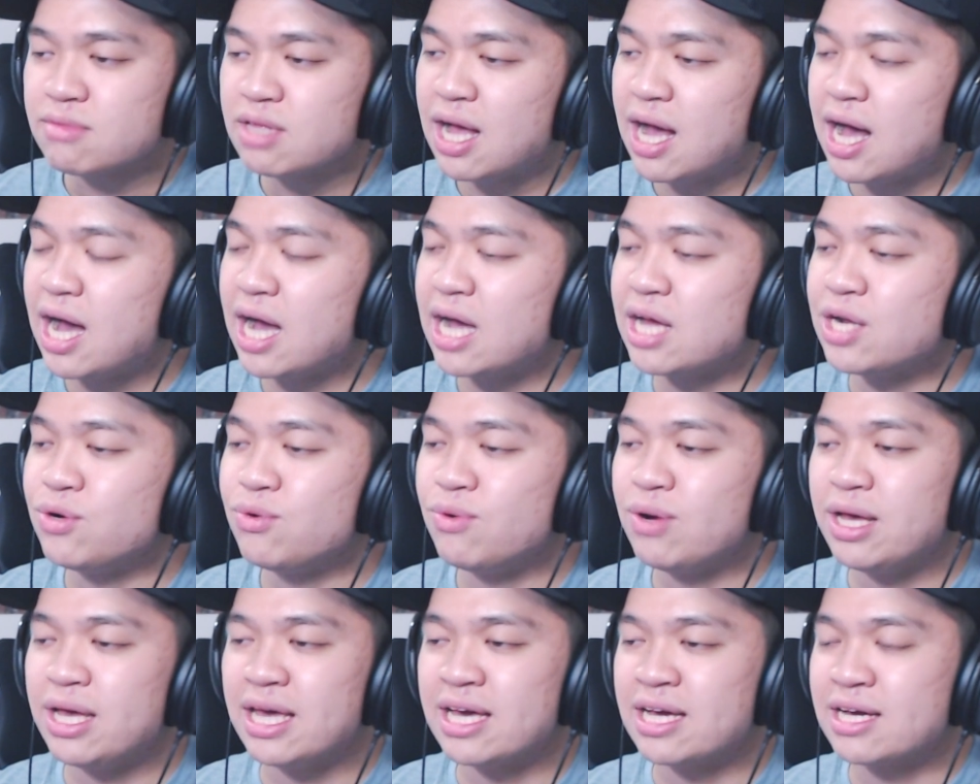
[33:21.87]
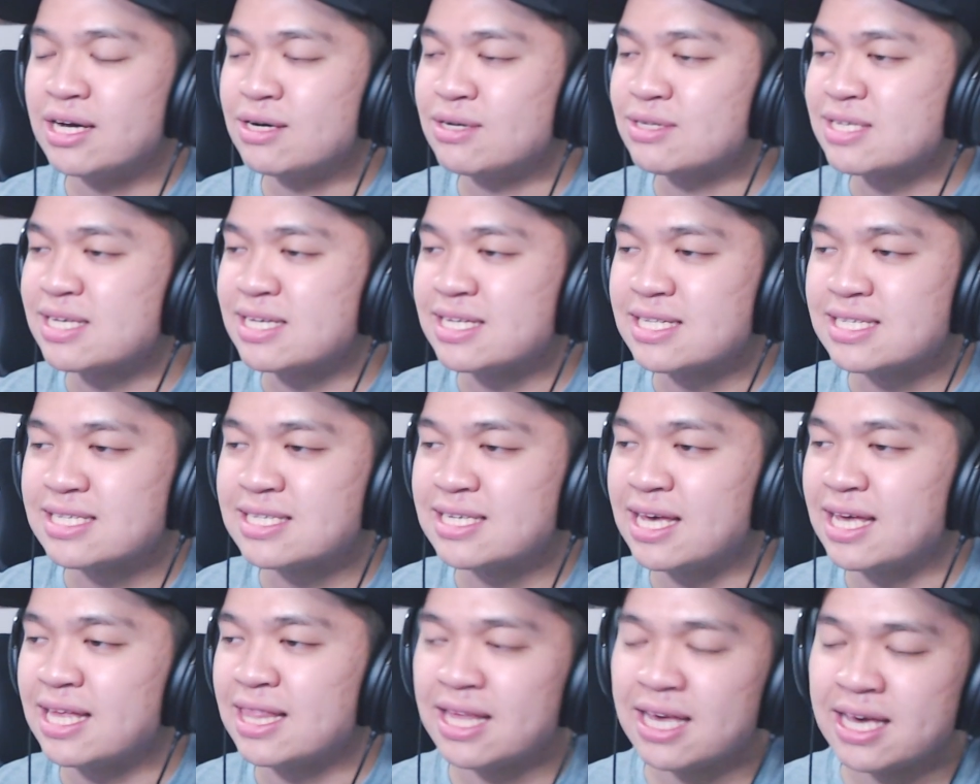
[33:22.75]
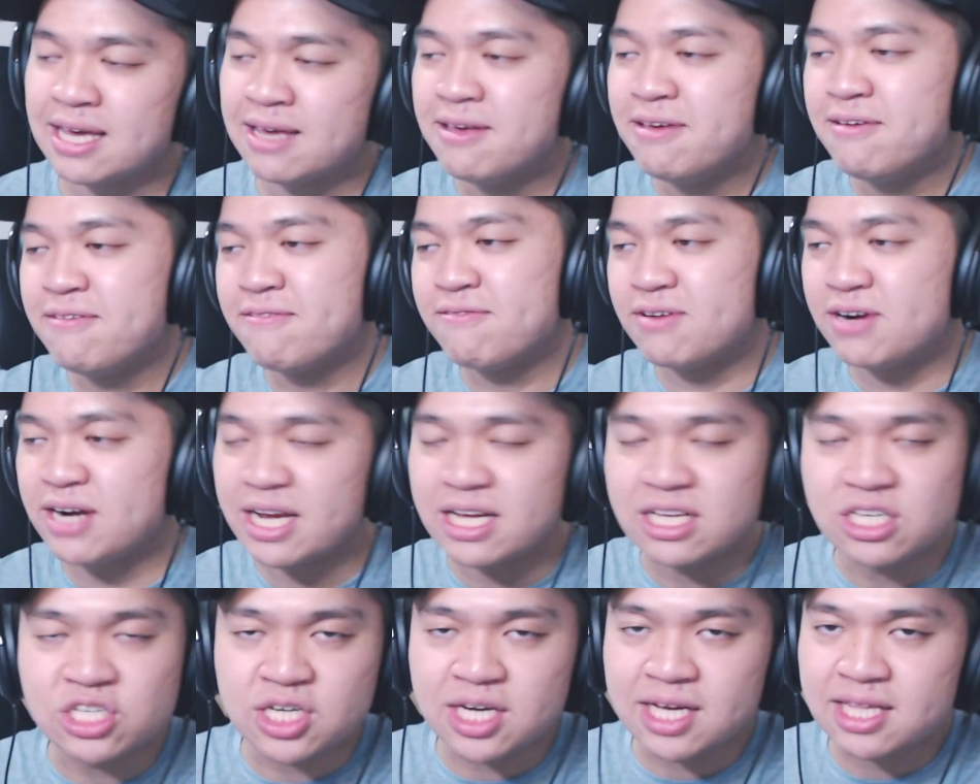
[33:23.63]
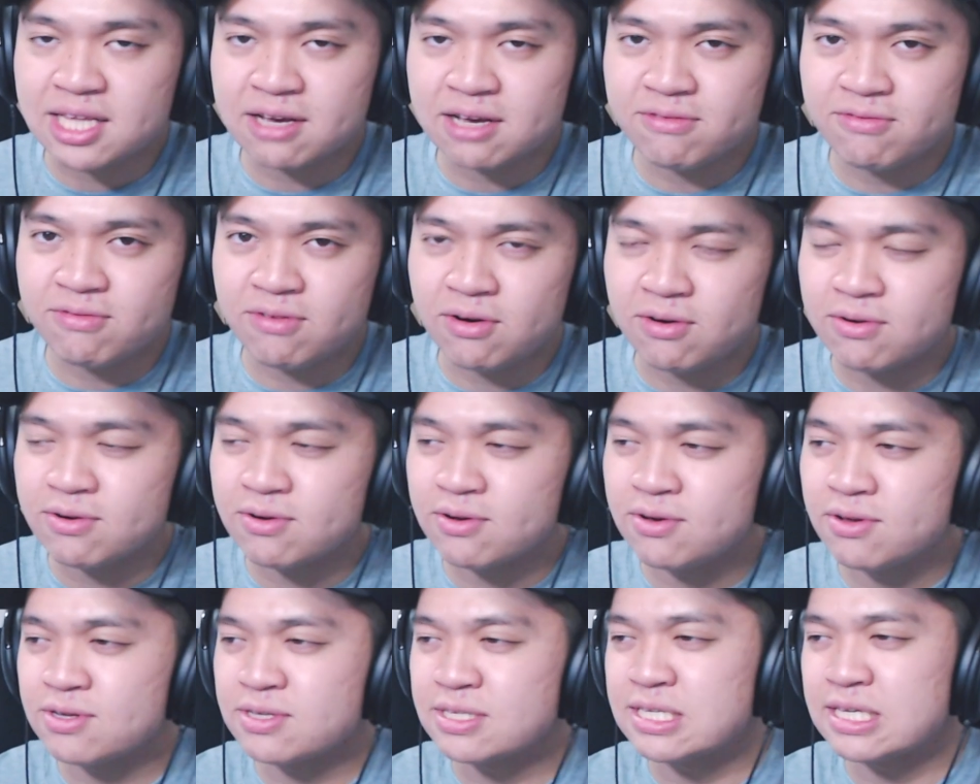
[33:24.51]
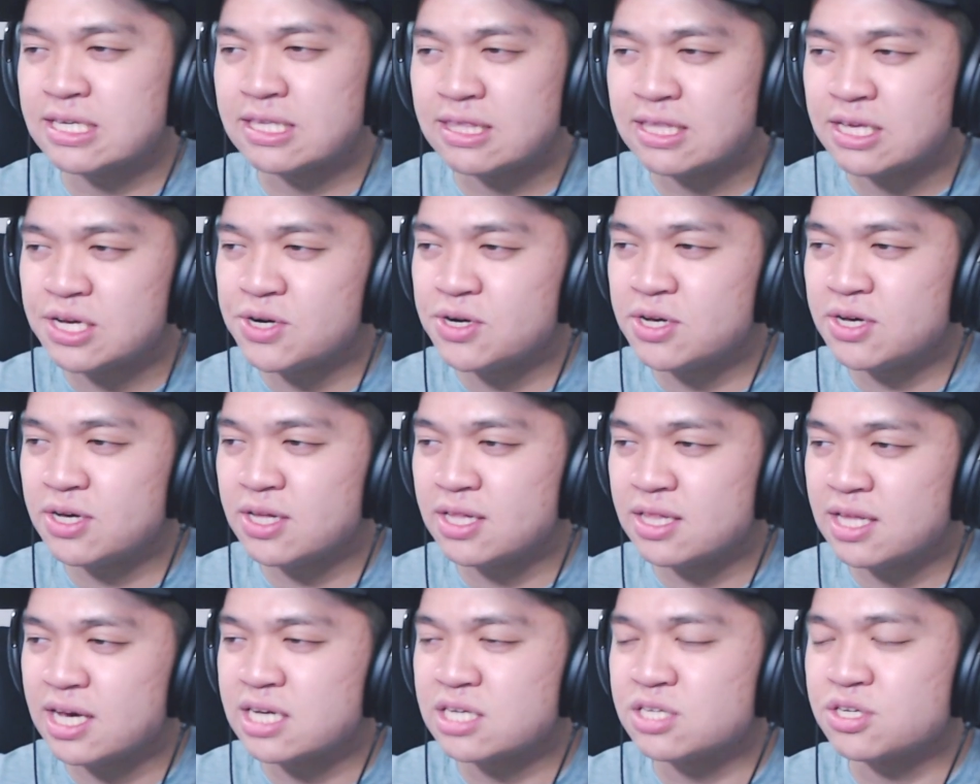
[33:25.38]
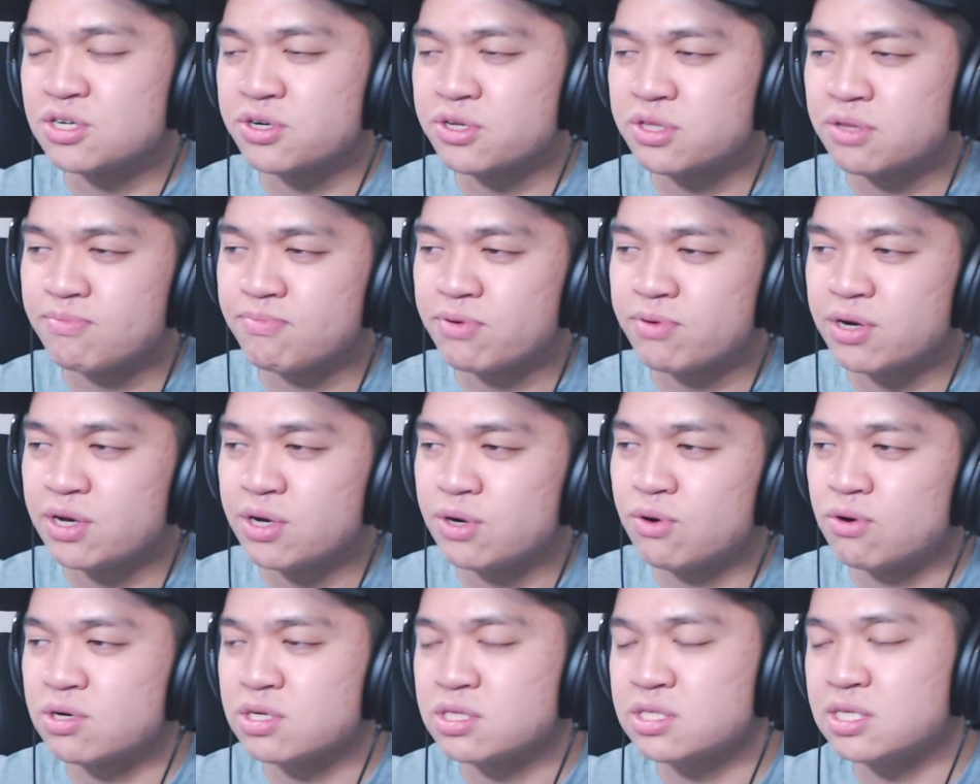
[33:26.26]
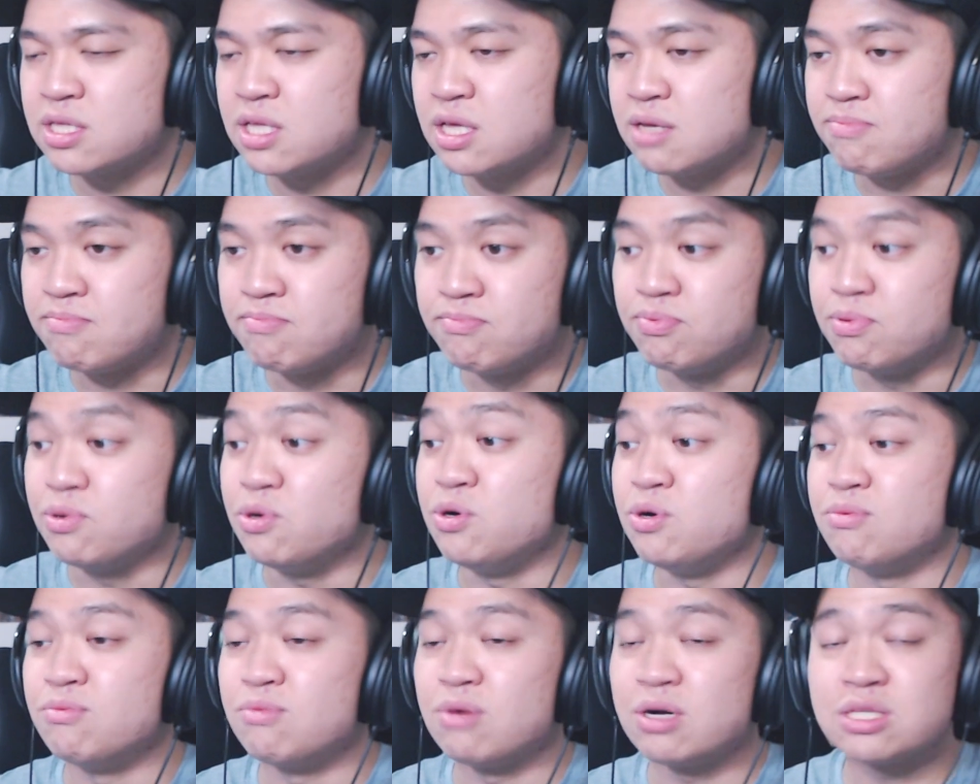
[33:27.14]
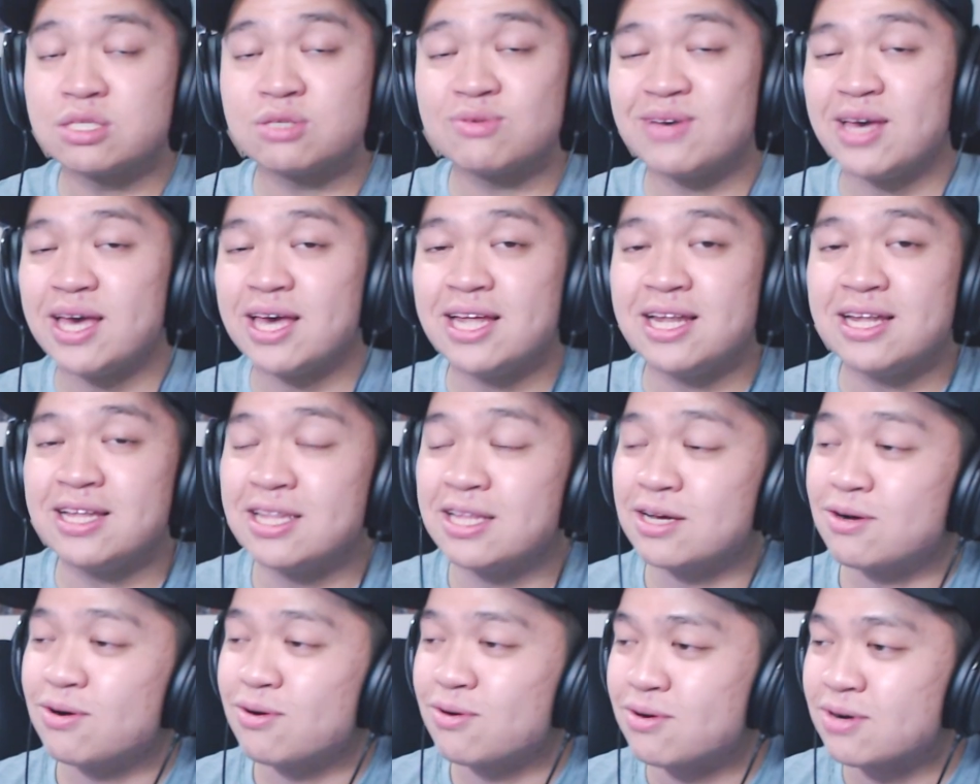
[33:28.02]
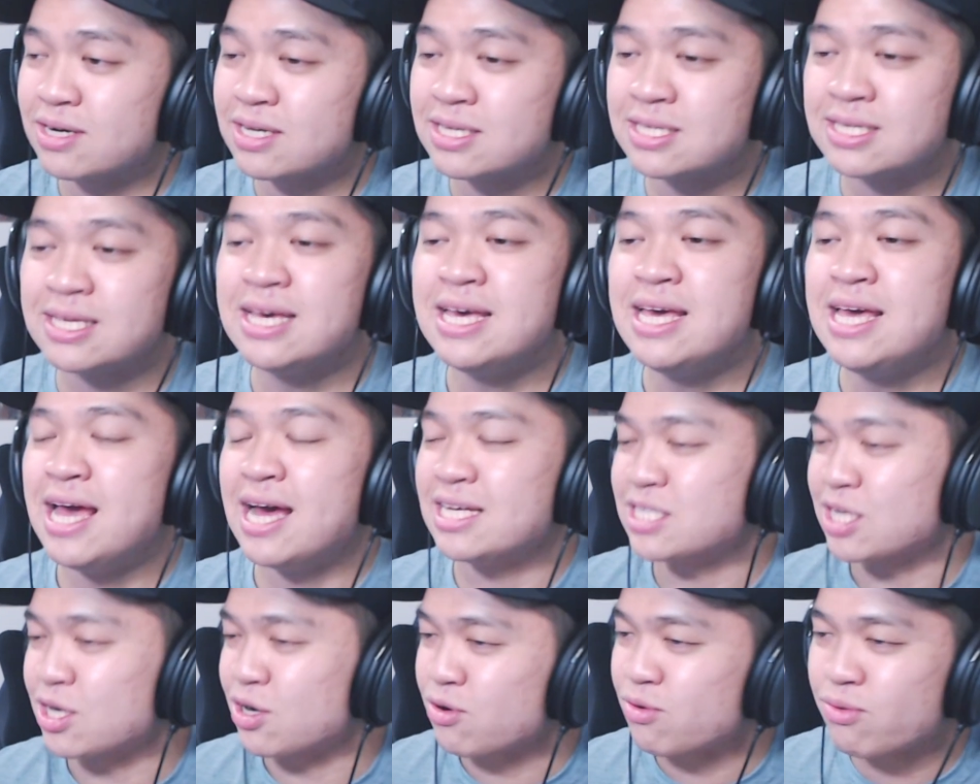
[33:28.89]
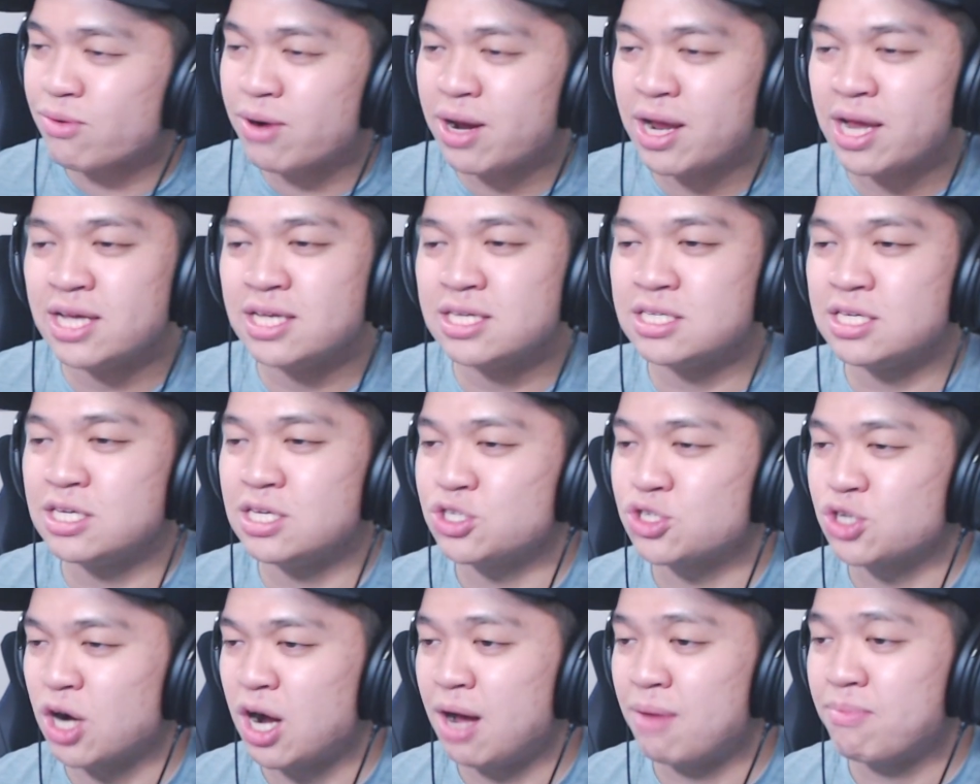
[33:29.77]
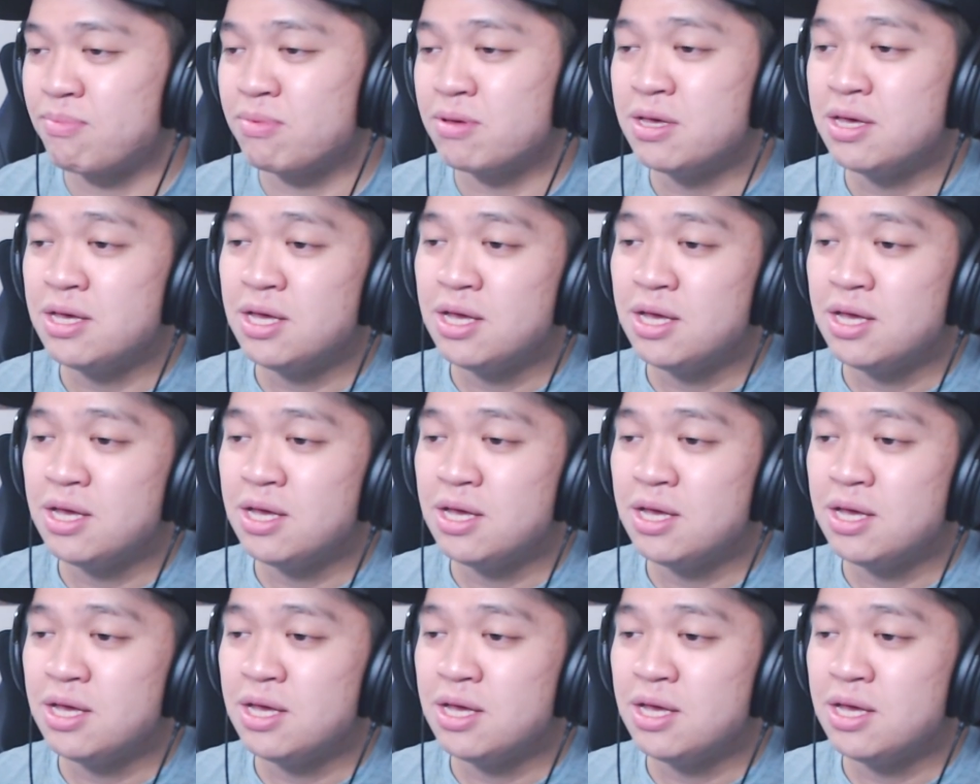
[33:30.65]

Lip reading: Hideaway, it goes insane. Like very angelic vocals, ethereal like during the pre-chorus, and then boom, once we hit the chorus, as a crazy drop.